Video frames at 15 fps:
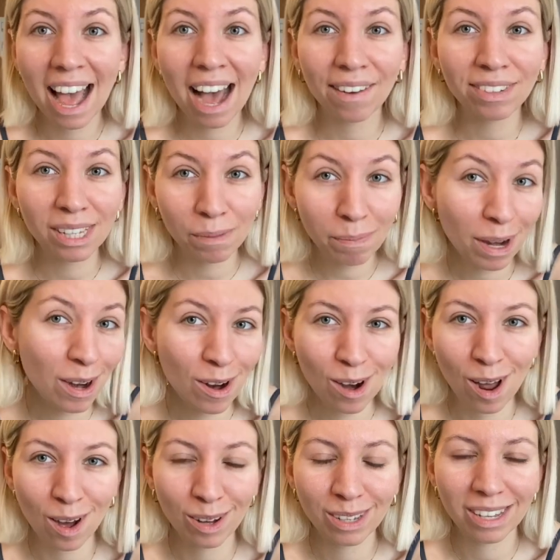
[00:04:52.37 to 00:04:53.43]
have spin
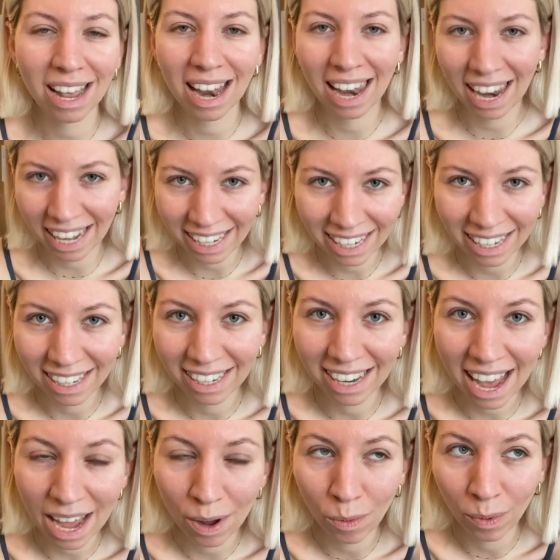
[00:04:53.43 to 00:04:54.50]
class later
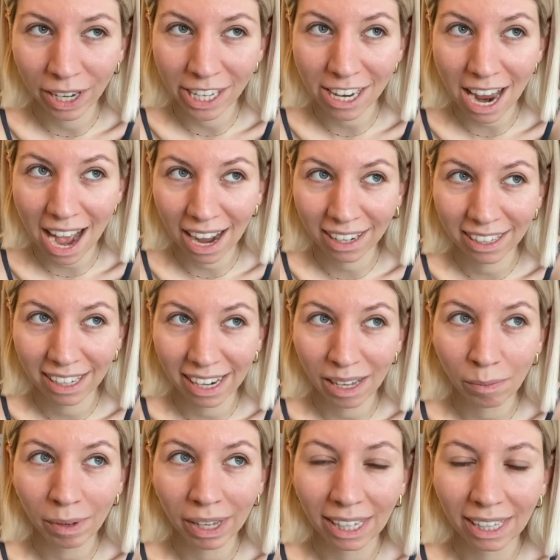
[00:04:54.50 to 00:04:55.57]
today, which actually
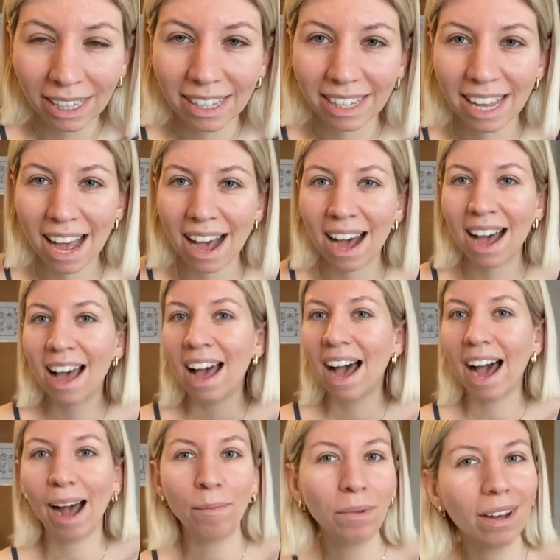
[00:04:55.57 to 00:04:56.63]
means that
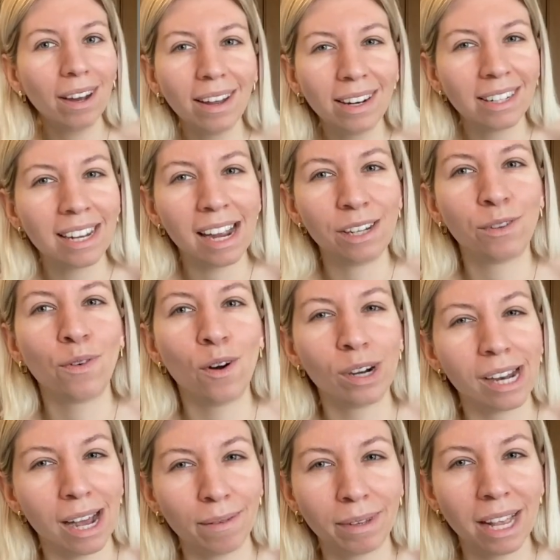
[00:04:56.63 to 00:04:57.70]
I'm not gonna change four
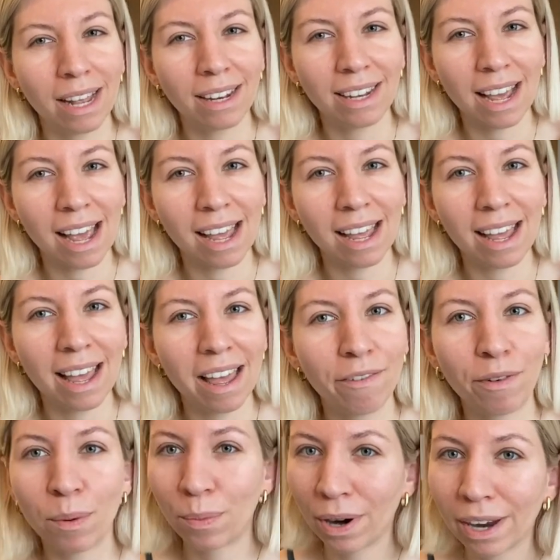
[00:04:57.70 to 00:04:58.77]
times a day if
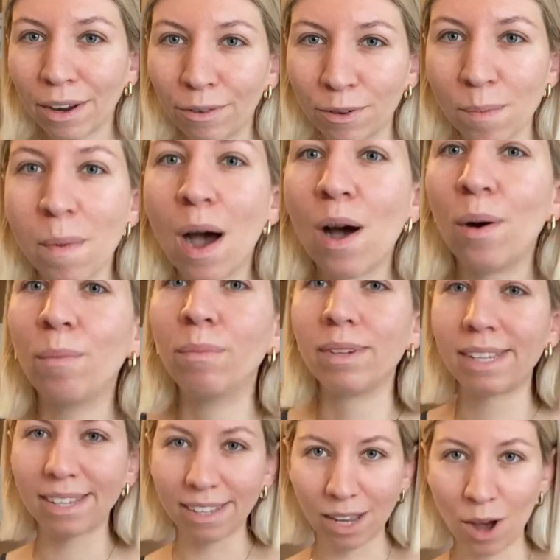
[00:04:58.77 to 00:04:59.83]
I'm working from home.
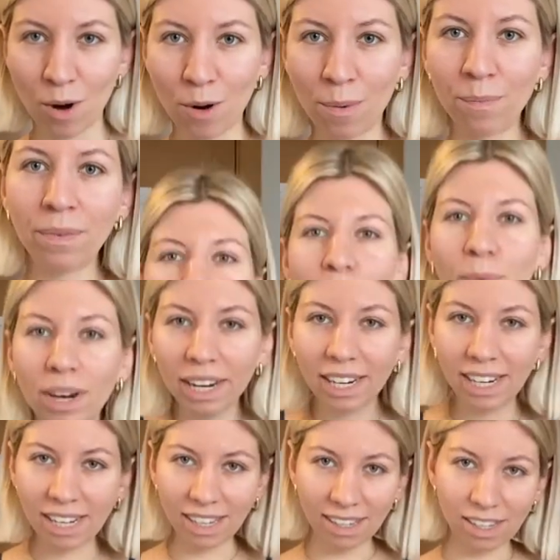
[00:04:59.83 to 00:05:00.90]
So I'm wearing
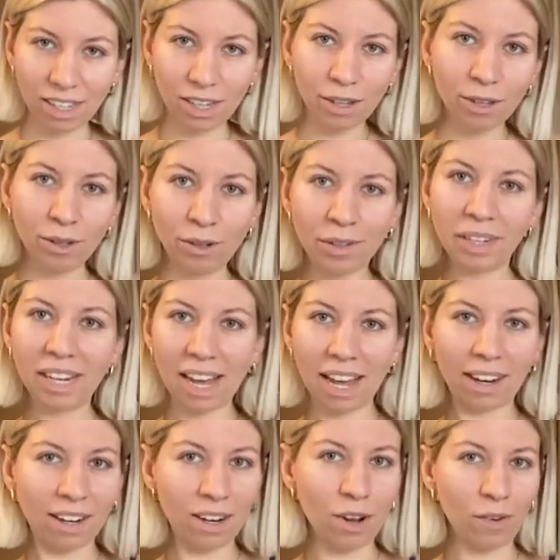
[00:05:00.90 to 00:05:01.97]
this cute
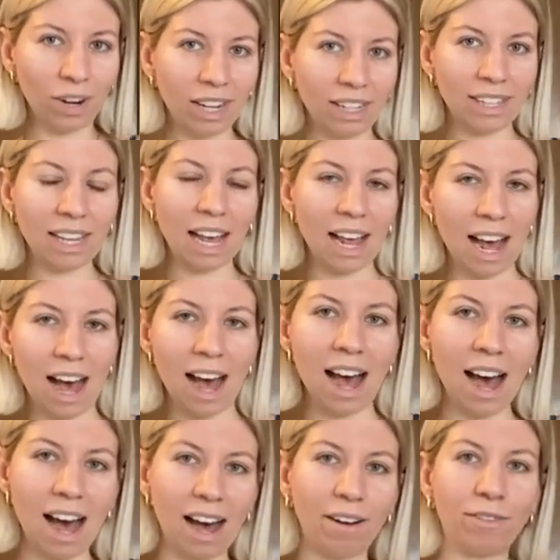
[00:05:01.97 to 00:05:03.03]
Adanola set I
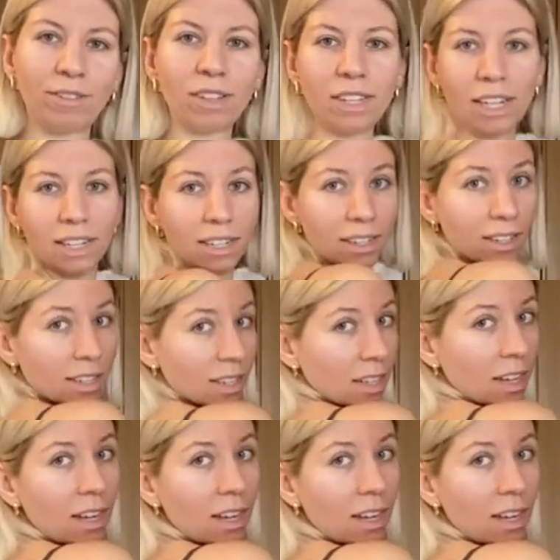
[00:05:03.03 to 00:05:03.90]
have since